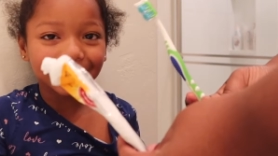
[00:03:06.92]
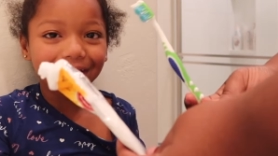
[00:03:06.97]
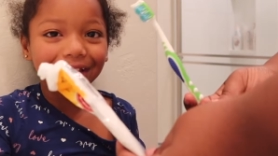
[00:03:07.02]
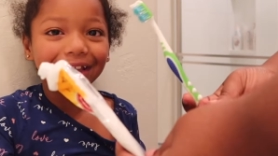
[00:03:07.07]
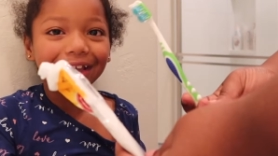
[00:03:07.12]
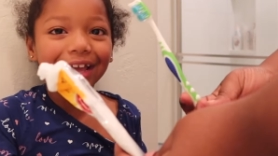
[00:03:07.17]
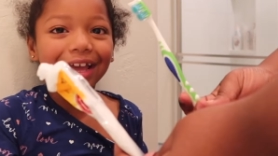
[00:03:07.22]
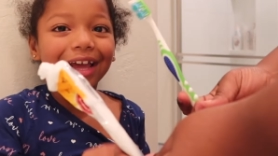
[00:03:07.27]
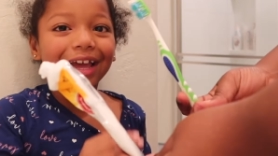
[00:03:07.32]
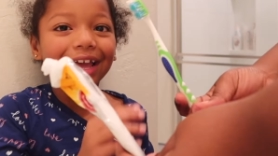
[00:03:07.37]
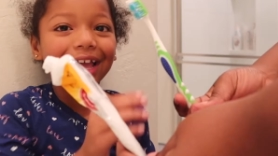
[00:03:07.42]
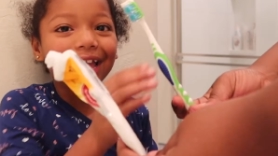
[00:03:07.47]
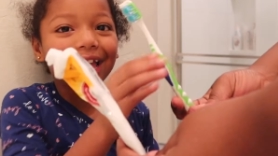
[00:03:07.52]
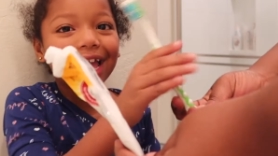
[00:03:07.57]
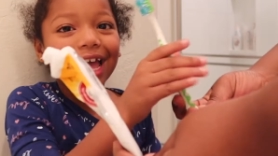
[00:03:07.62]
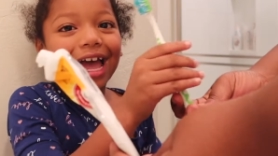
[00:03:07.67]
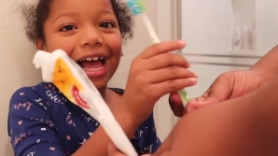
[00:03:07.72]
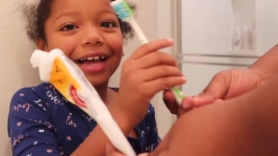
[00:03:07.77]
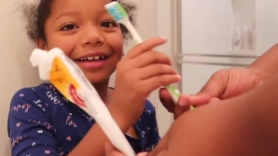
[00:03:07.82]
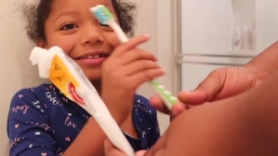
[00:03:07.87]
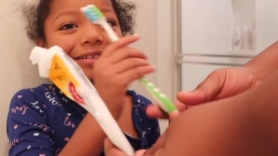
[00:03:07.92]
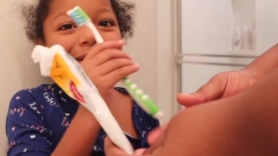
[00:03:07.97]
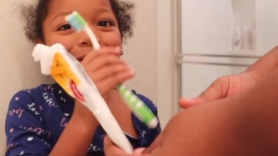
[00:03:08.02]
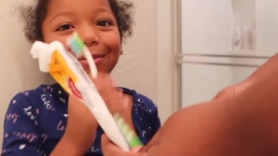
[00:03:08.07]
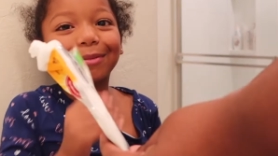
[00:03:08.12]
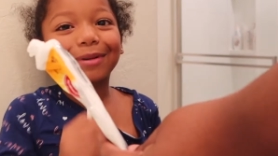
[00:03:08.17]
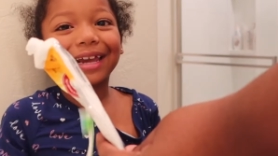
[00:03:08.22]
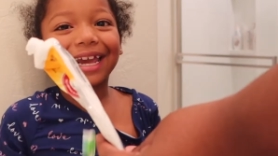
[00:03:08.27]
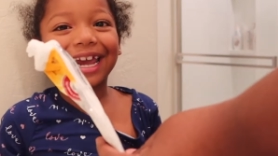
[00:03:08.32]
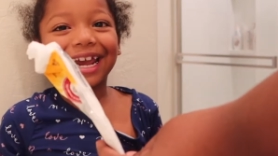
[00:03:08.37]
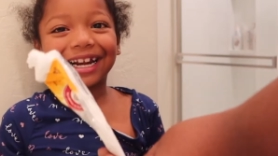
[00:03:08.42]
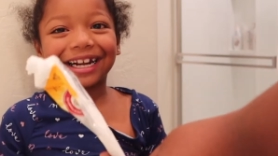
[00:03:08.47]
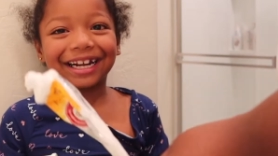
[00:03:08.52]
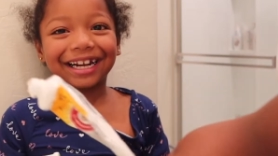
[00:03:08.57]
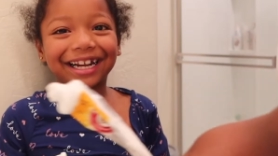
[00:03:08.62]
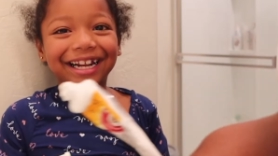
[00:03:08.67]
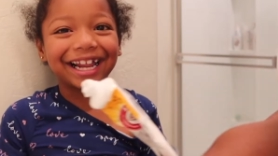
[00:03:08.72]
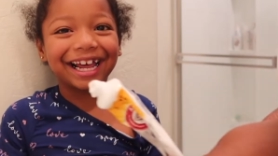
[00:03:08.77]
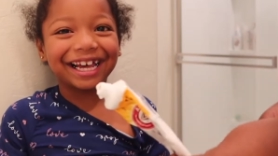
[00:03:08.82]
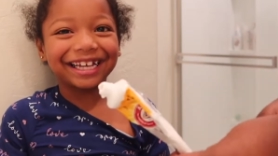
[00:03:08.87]
teeth in the morning. I had some
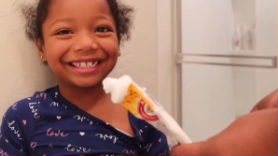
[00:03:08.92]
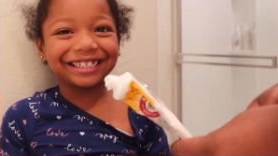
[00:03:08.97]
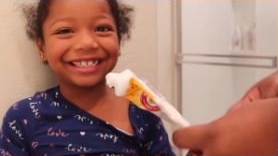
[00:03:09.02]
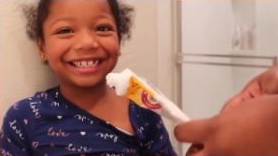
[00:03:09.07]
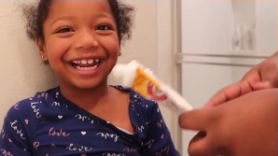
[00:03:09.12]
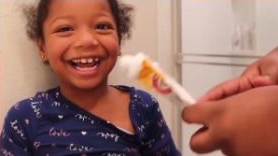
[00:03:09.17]
candy last